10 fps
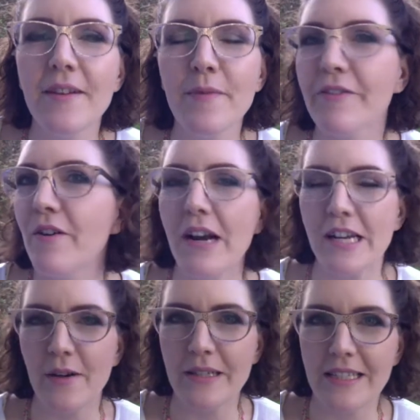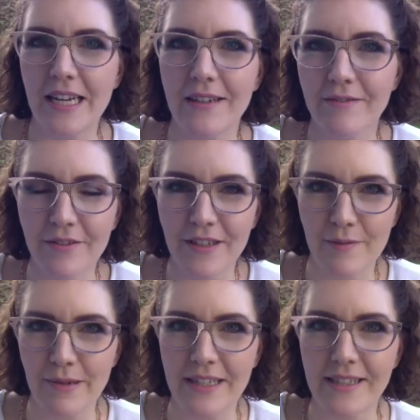before I know it
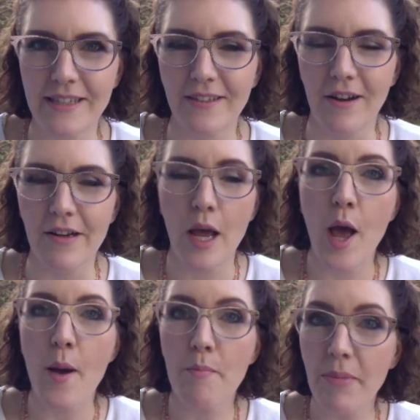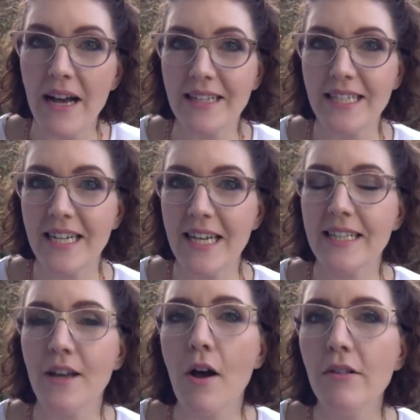10-15 minutes is gone, but
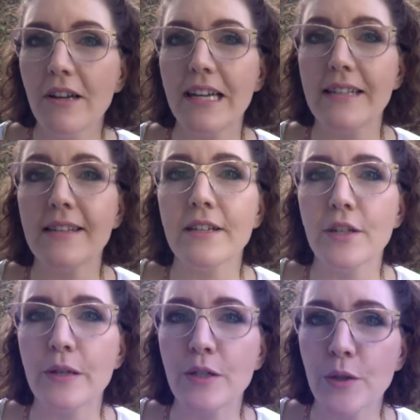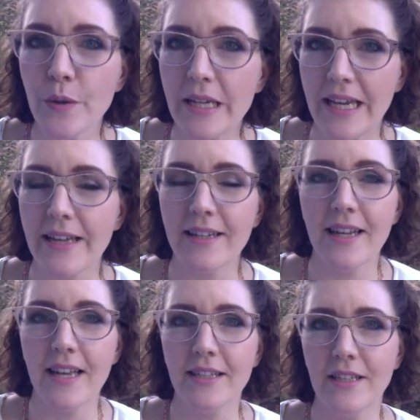it's a whole lot easier to enjoy it,
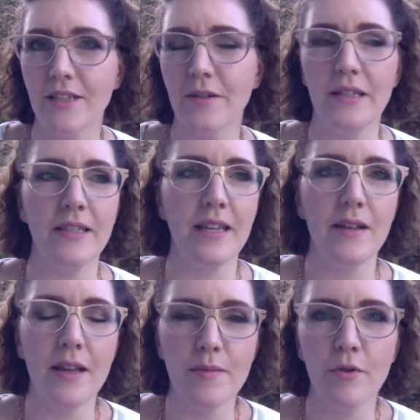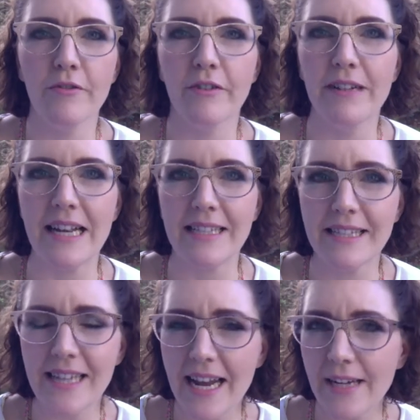to do it in more of a relaxed
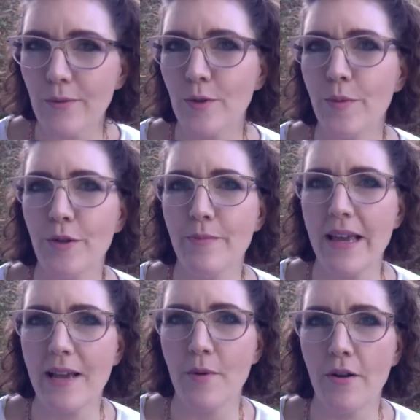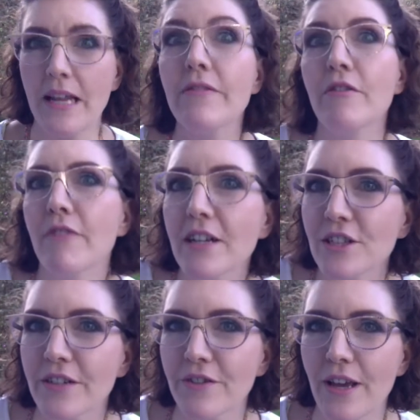state, or to put your makeup on, even
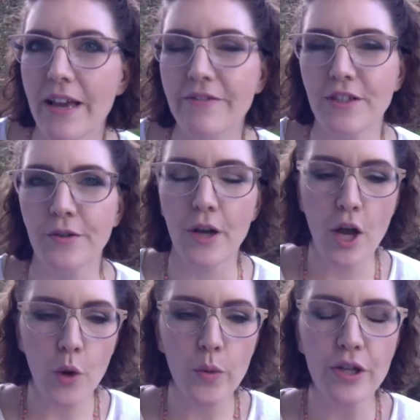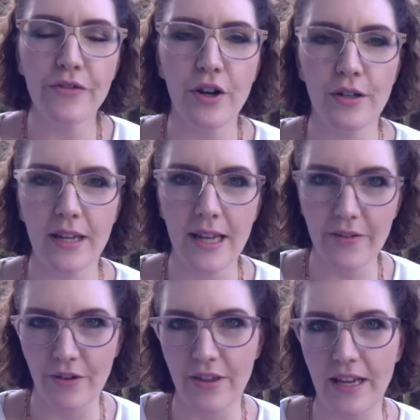rushed if you have to, when you've got
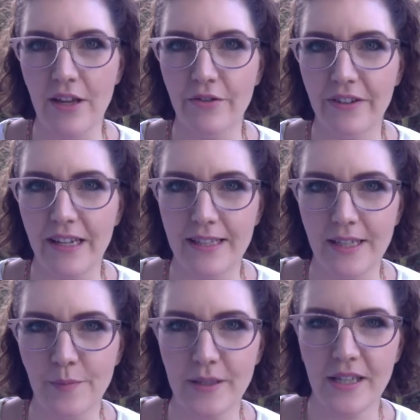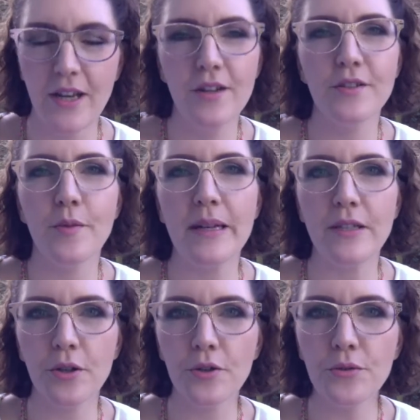everything at your fingertips. So my
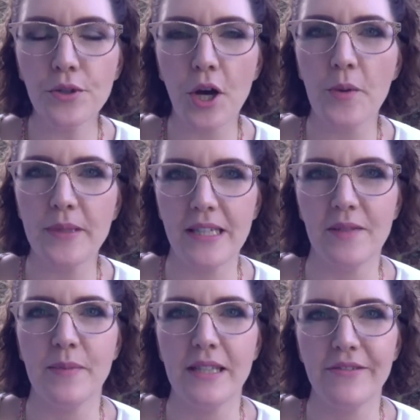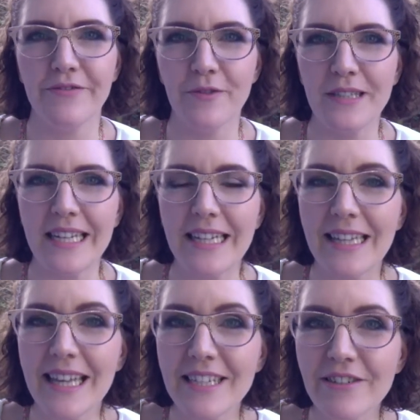two top tips for
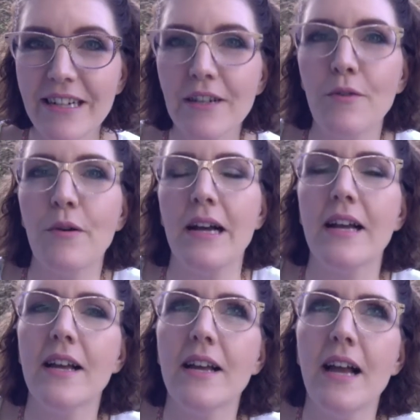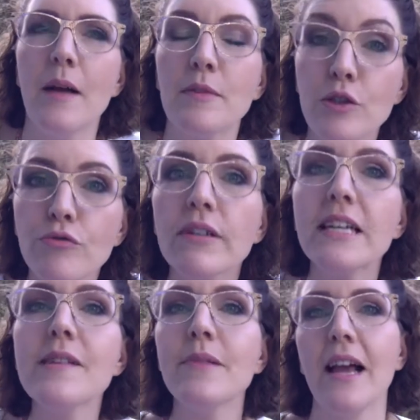decluttering or
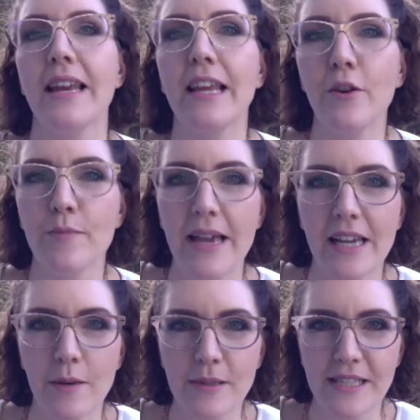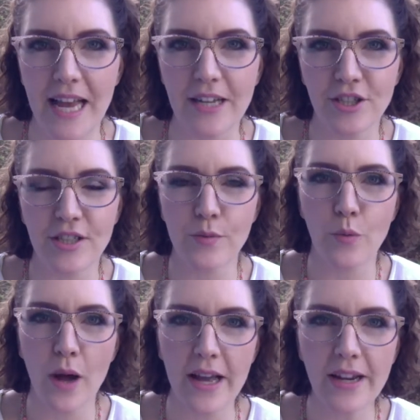streamlining your makeup stash is
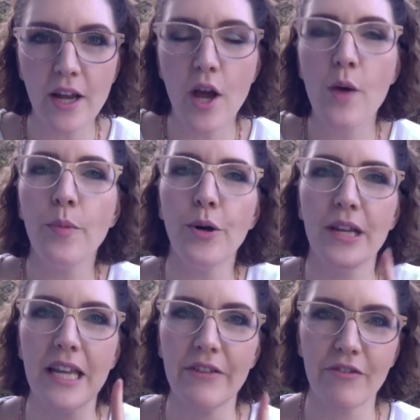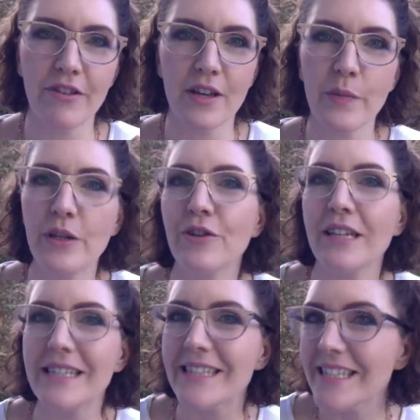one, put everything where you
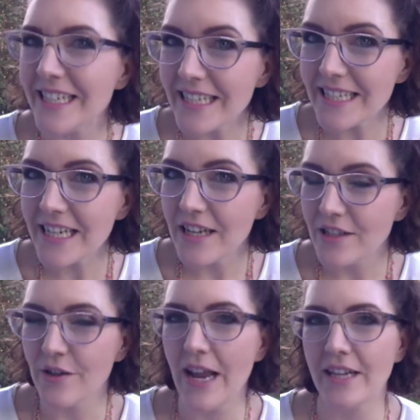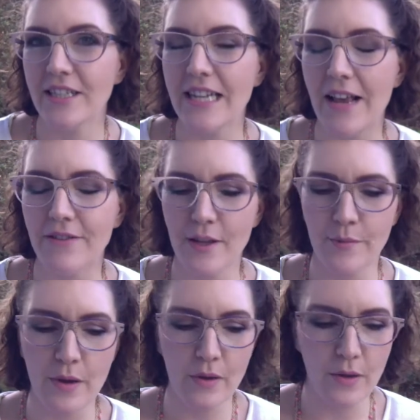can see it. So actually have
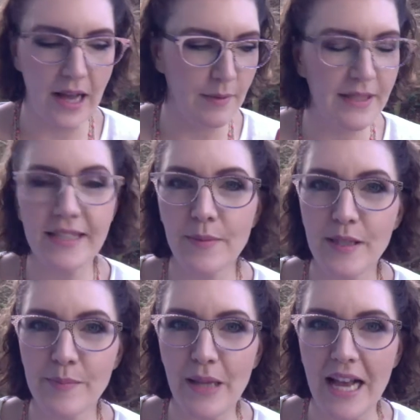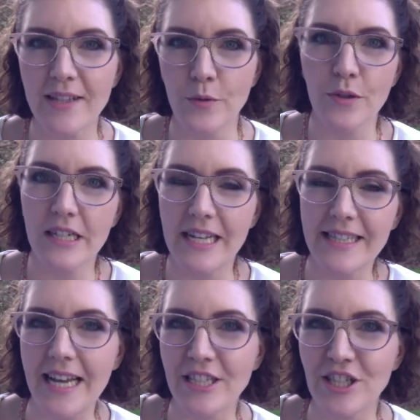some systems in place or
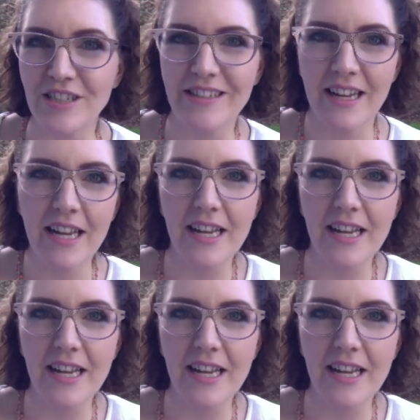organization